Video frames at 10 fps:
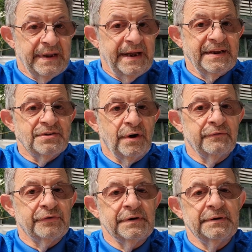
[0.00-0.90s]
Day is
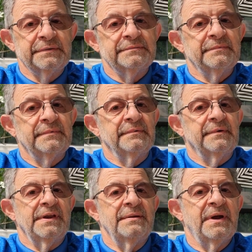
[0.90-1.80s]
over.
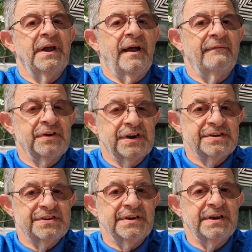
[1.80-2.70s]
eBay
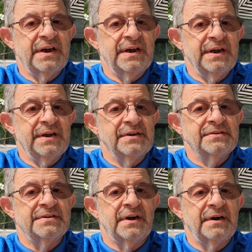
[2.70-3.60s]
Advocacy Day
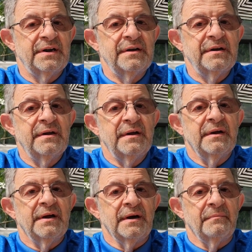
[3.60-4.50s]
is done.
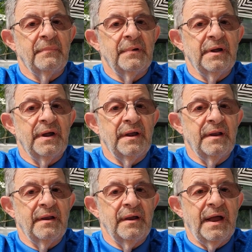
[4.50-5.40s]
Um,
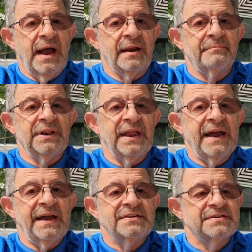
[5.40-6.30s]
had a
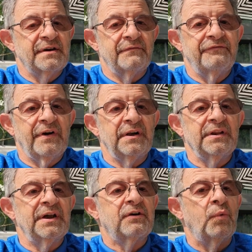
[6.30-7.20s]
blast.
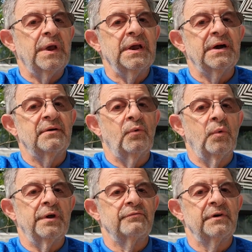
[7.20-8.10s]
Felt like we uh,
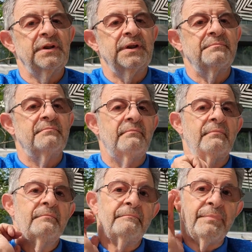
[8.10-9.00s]
we really
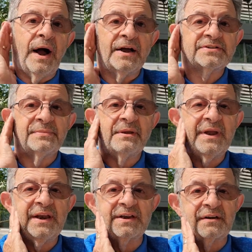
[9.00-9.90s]
possibly
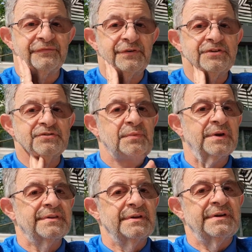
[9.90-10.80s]
made a difference
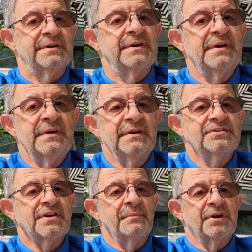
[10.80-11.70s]
with uh,
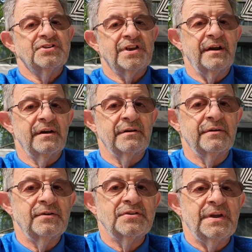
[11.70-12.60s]
some of the
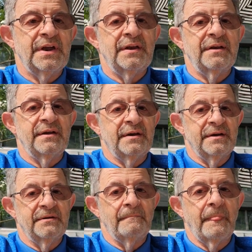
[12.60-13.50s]
senators and
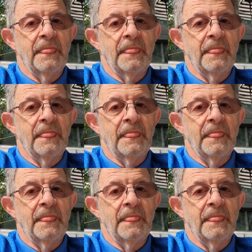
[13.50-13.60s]
uh,